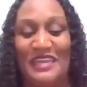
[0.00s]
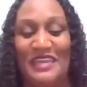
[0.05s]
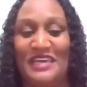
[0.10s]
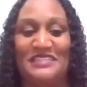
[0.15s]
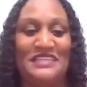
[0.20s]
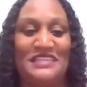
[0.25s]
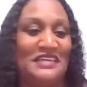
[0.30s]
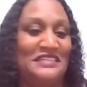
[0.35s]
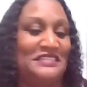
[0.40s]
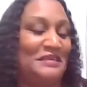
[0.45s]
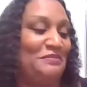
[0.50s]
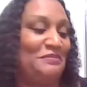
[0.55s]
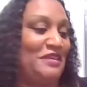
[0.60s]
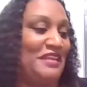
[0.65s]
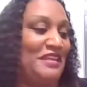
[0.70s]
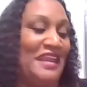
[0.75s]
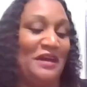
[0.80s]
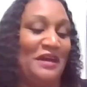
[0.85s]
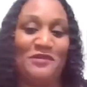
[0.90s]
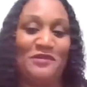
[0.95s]
That's not something
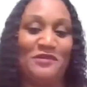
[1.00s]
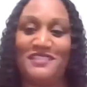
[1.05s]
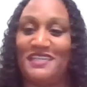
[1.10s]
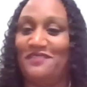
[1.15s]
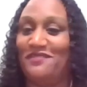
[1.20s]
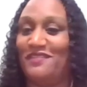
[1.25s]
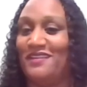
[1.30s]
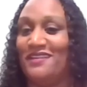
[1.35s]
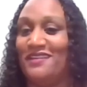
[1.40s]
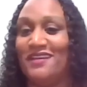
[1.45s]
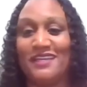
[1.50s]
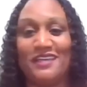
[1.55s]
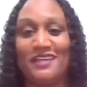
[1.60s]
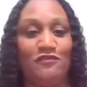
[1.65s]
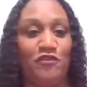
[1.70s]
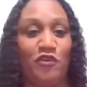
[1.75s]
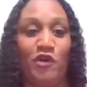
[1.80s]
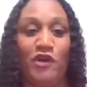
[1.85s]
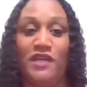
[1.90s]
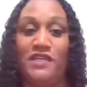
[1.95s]
that I was even looking
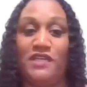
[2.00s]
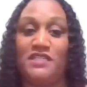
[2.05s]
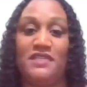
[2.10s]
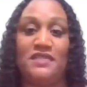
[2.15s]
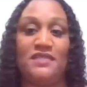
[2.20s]
for.